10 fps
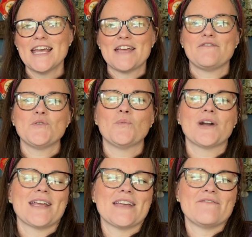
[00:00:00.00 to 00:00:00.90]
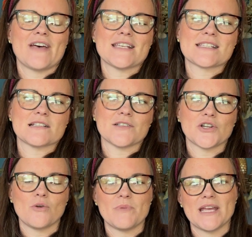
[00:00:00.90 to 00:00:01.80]
If you want to invest a
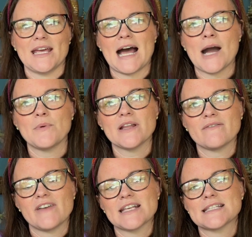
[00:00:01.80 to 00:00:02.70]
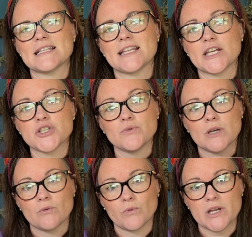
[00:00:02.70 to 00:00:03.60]
little bit, I would invest in things you
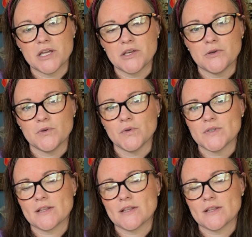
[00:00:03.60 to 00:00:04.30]
can reuse,